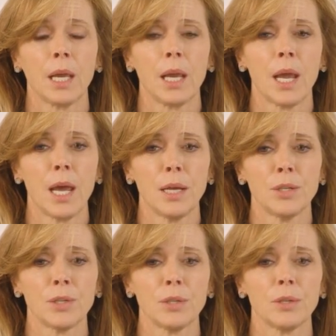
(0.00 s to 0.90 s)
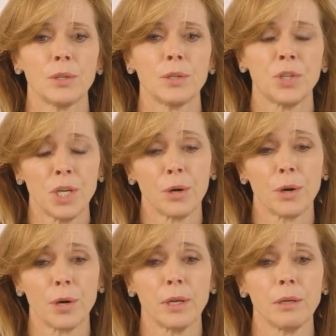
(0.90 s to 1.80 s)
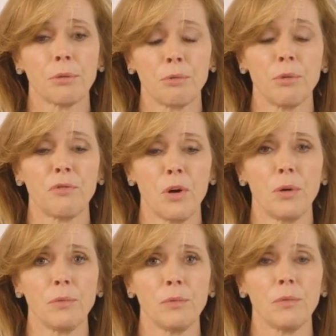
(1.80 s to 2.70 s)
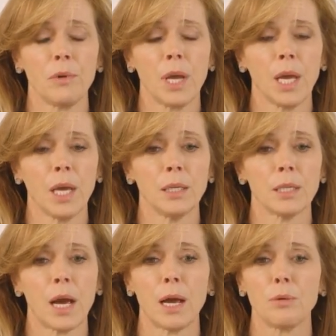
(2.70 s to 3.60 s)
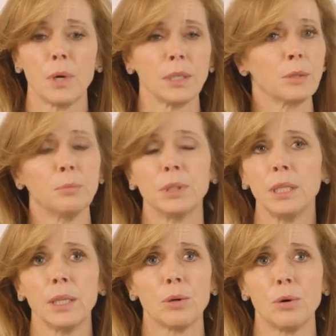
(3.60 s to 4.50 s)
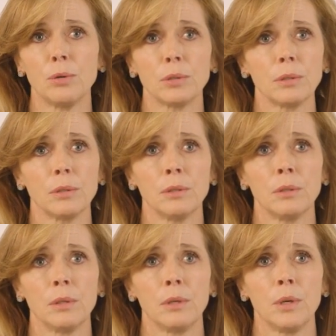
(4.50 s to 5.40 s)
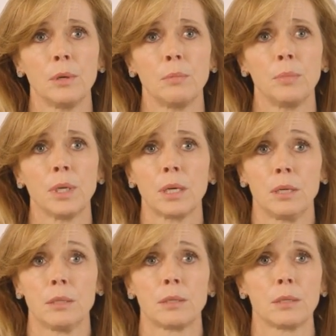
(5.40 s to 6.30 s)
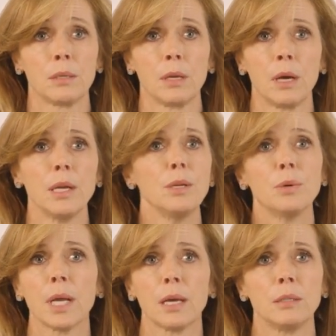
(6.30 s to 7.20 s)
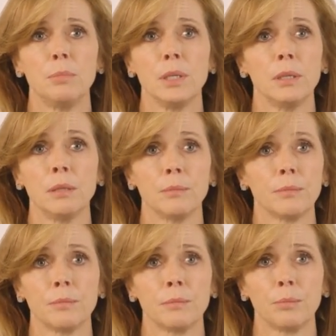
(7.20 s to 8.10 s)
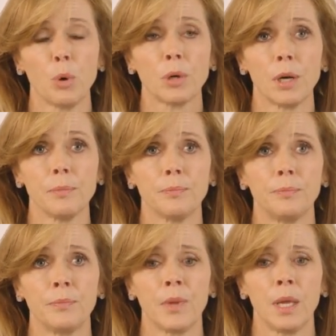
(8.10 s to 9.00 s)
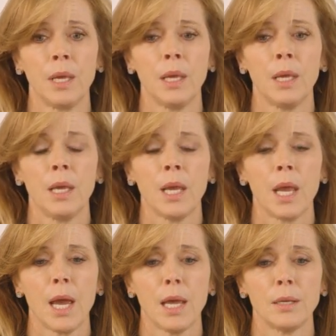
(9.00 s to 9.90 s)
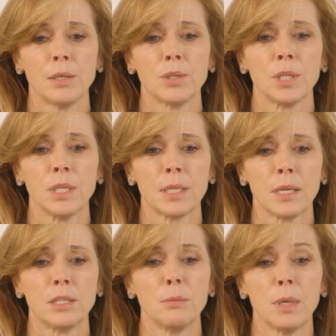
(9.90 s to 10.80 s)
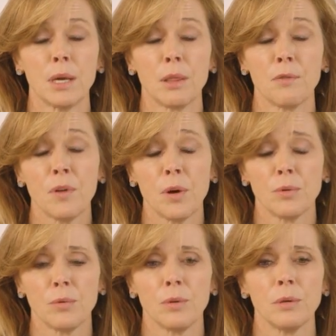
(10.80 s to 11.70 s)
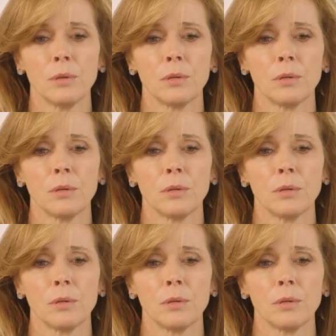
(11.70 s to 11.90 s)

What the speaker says: And she heard it through the phone, and I went completely cold because I knew it had to be Brokaw. And she said to me on the phone,